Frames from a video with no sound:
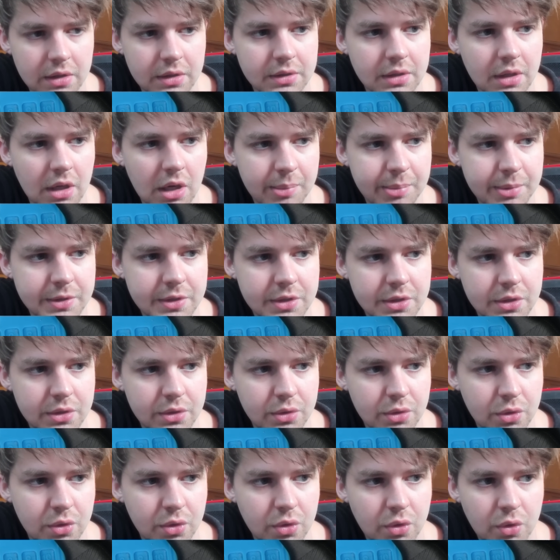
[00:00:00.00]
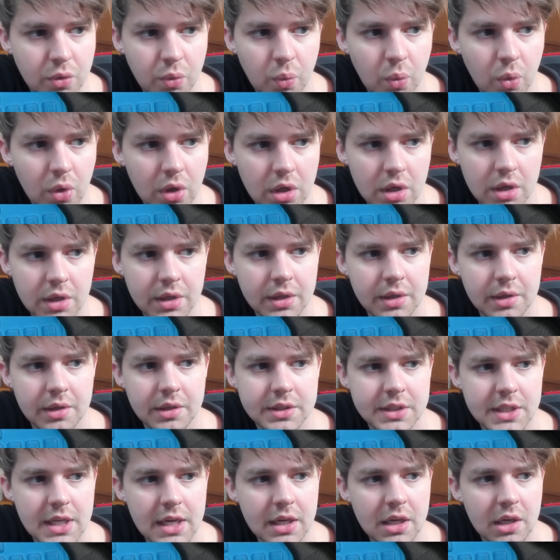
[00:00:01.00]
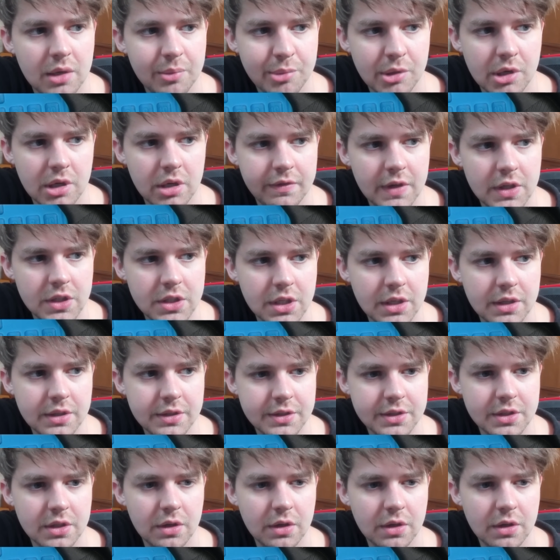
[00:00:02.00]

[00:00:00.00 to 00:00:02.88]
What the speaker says: up to 1 second per division.